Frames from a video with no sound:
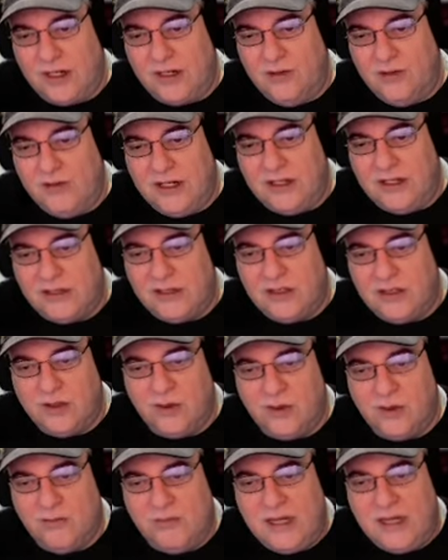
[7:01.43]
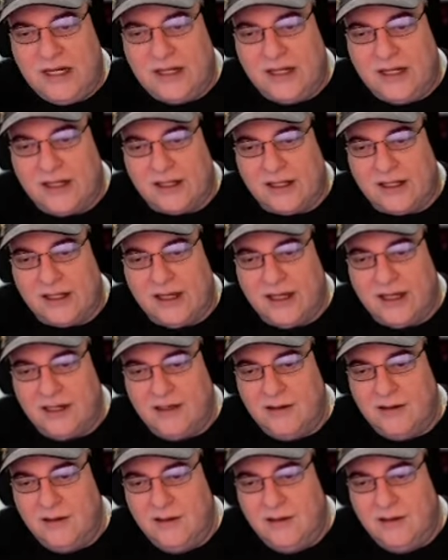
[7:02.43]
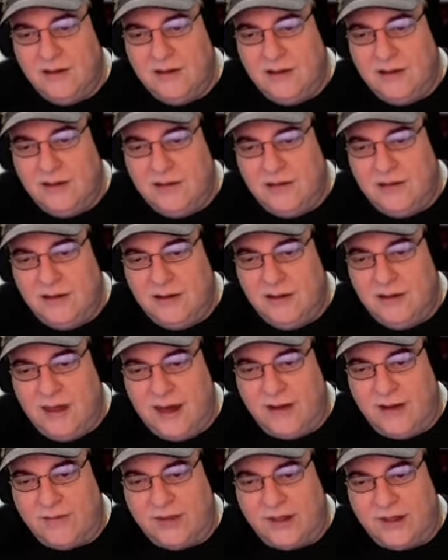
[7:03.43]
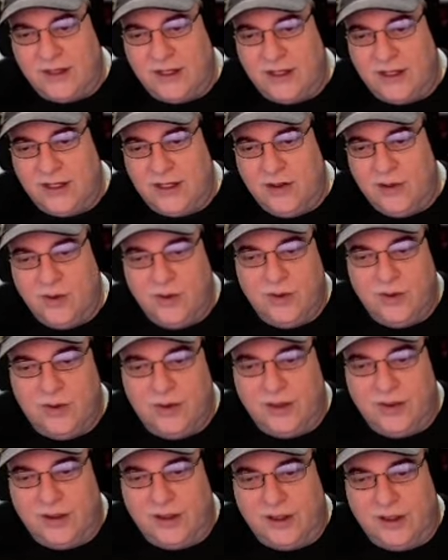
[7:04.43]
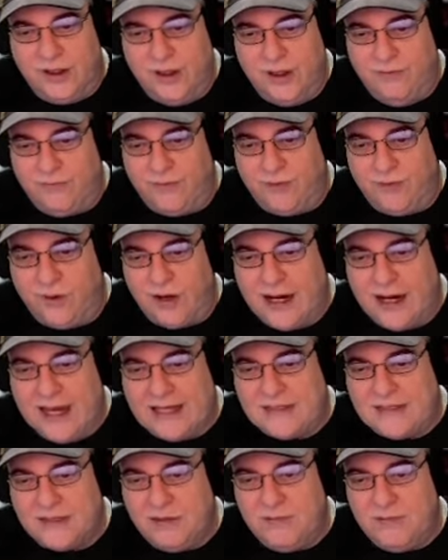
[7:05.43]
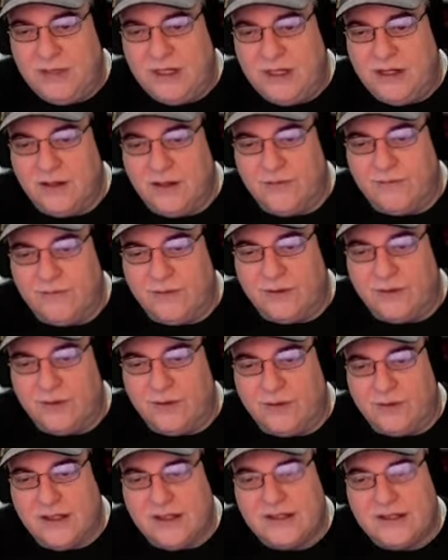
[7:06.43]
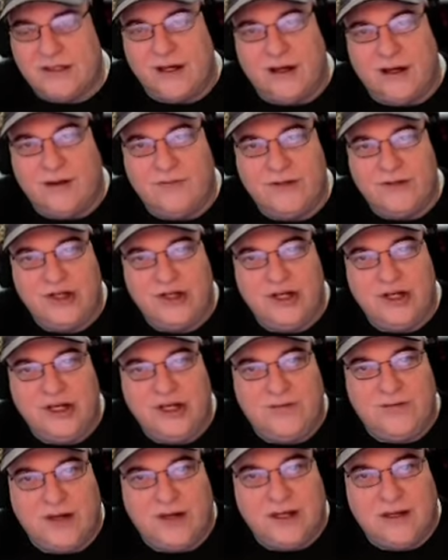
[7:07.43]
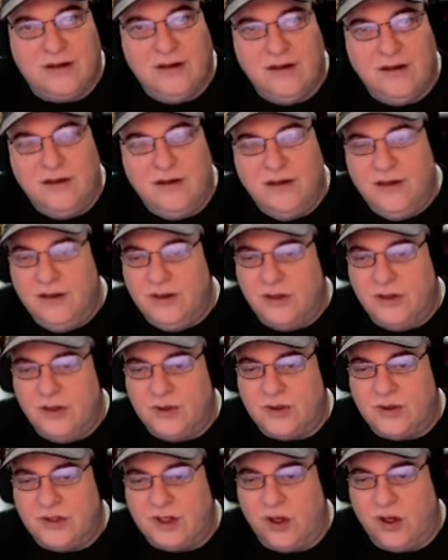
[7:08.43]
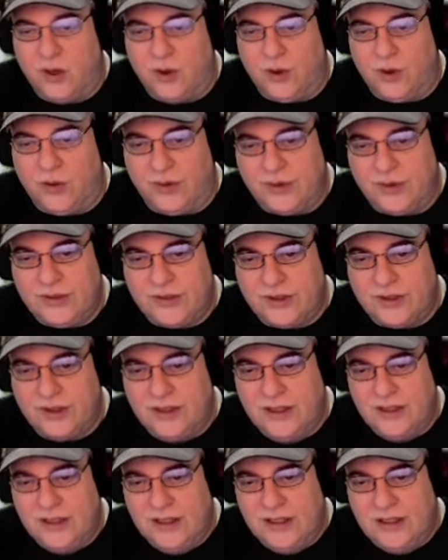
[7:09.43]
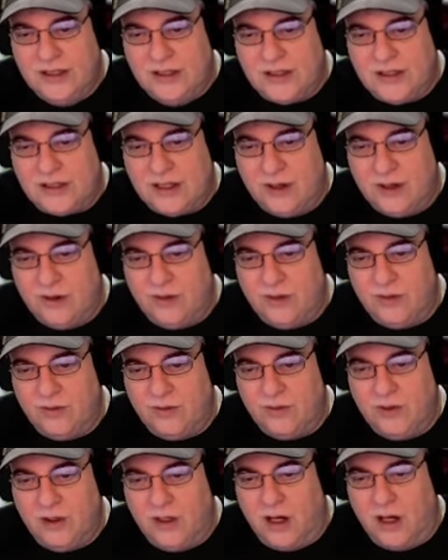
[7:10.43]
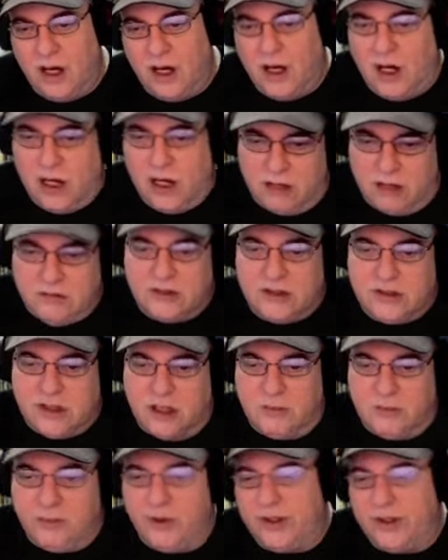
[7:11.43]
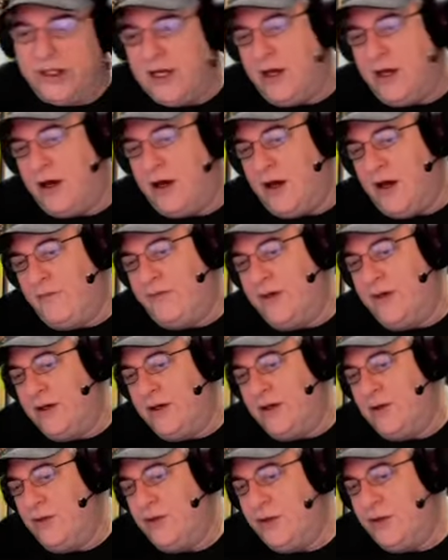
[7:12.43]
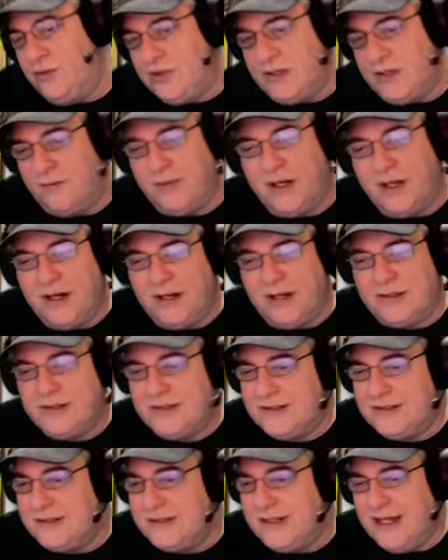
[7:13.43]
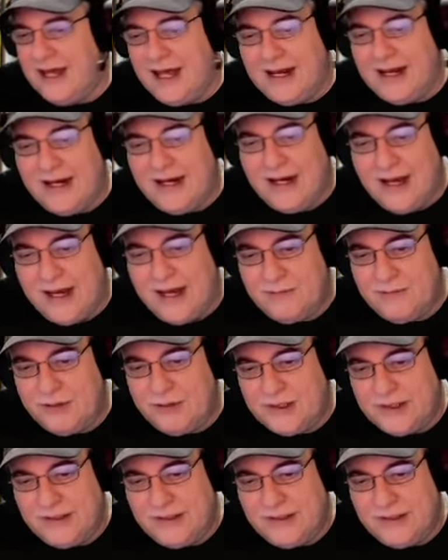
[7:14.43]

need to do immediately. Everything you live for has to be in furtherance of achieving those goals. So, oh, I'm just going to put that off and go do something else is not an option.